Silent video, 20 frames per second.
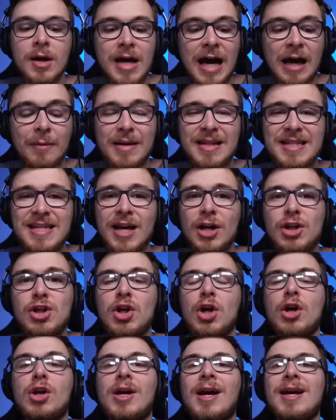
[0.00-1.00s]
And Matheus
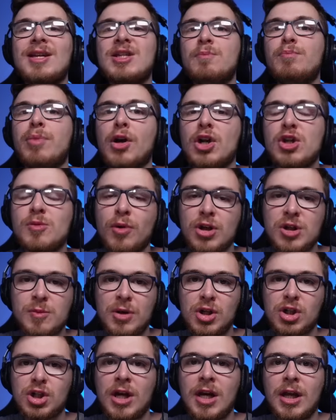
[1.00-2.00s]
Cunha is a bonus points
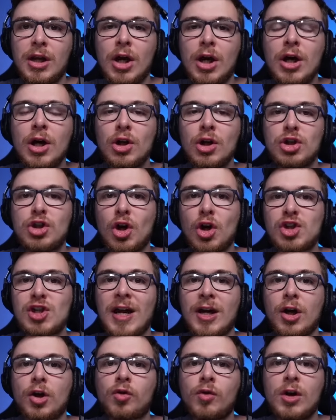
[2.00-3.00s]
machine, just
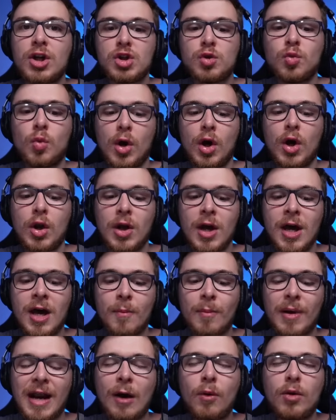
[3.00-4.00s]
like Chris Wood.
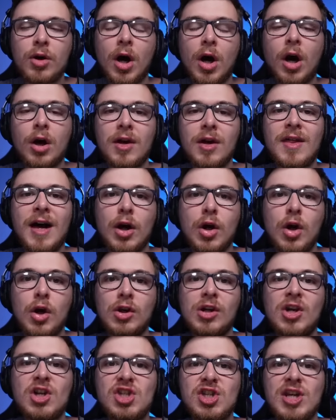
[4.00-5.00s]
But I would argue that
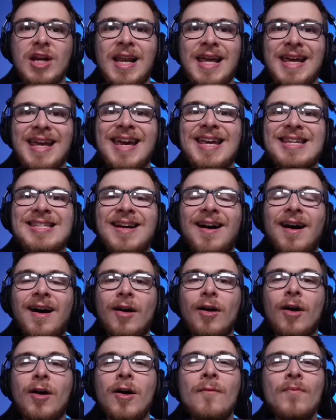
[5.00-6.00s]
Cunha's ceiling is
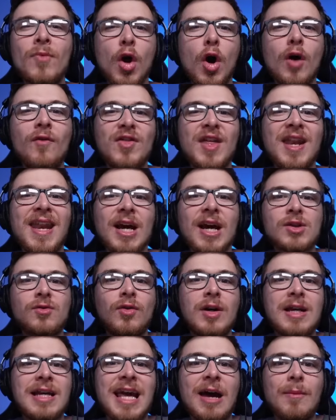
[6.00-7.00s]
higher over the next
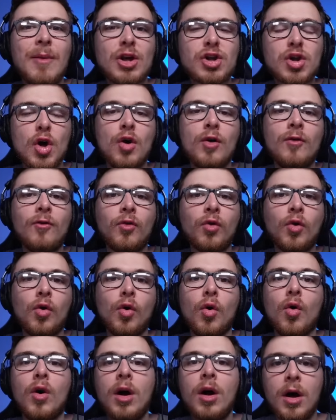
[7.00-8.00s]
3 Gameweeks
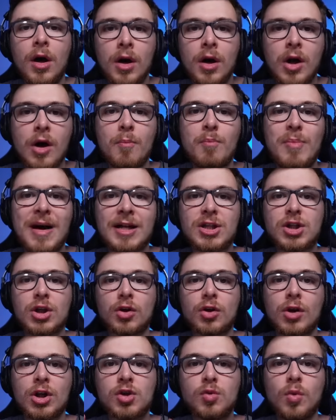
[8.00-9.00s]
overall compared to
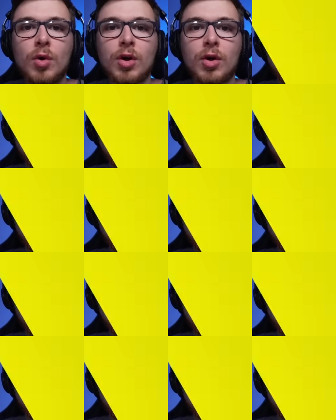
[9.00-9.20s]
Chris Wood.